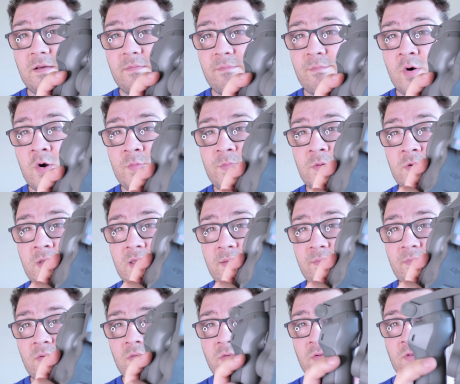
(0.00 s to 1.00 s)
mobile
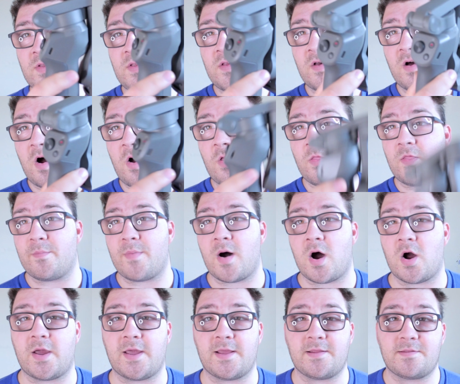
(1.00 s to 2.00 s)
gimbals on the
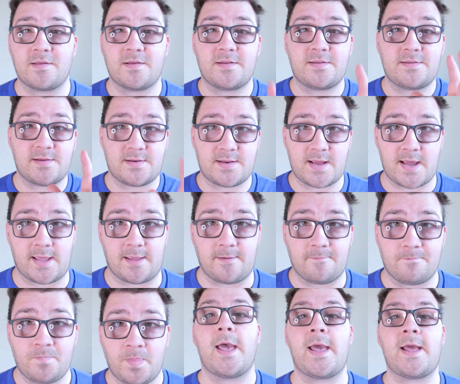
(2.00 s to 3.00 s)
market today.
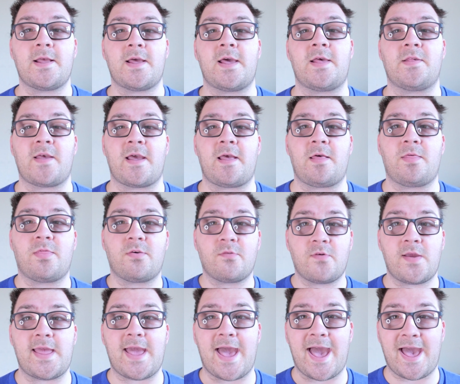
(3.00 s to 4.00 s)
It is a
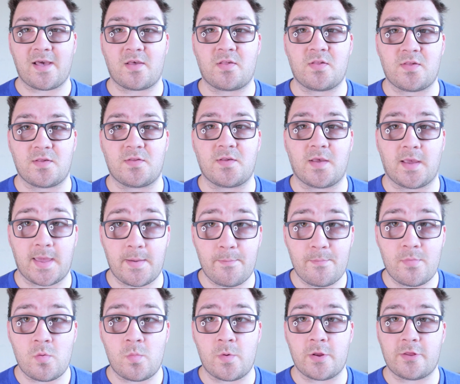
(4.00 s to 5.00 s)
3-axis
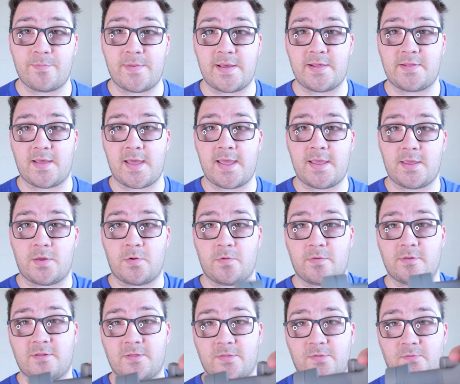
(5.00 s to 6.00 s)
gimbal, which means it
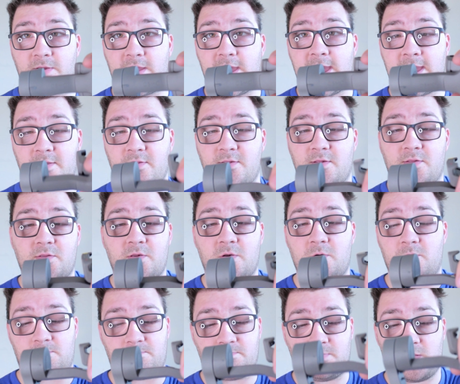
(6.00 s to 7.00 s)
uses 3 axes.
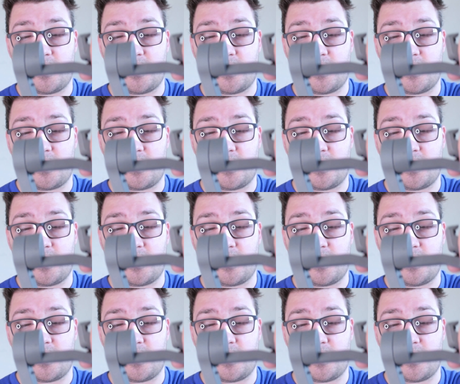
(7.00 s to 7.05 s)
So